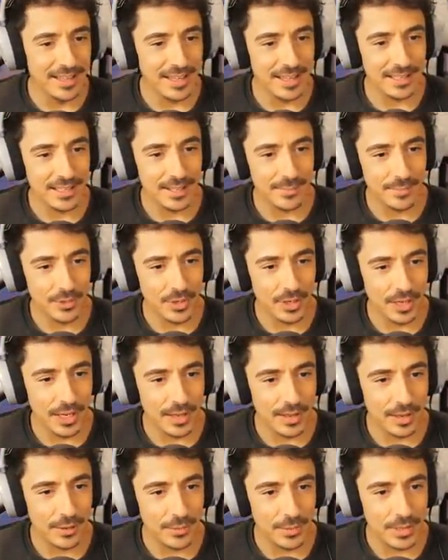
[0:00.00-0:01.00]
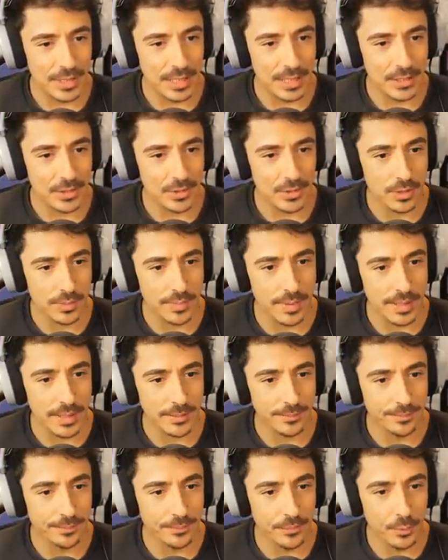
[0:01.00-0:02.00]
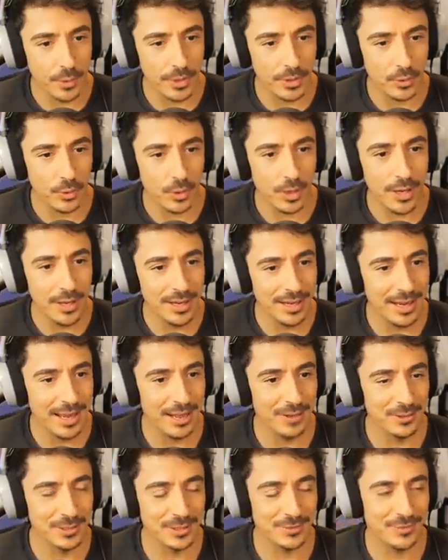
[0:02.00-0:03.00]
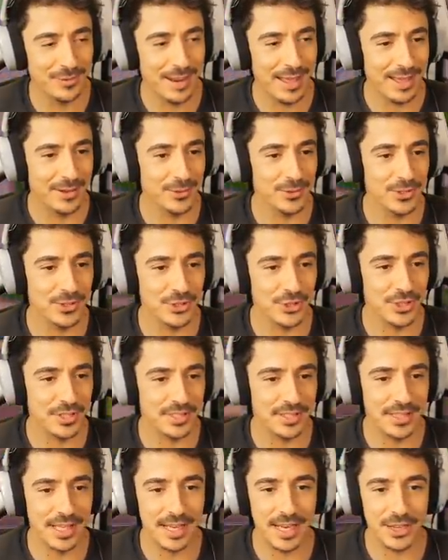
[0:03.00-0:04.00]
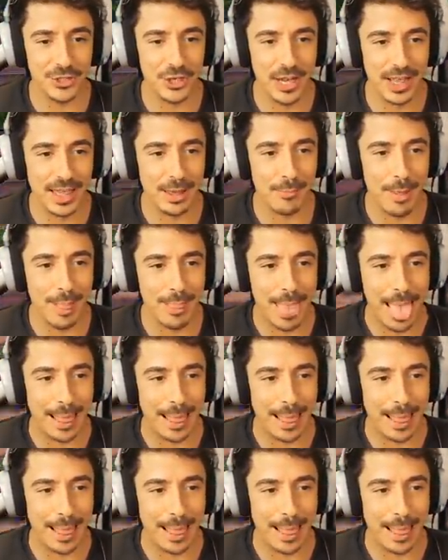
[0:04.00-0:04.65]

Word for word: yes, I'm going to get that one tattooed on me. When all else fails, just je ne sais quoi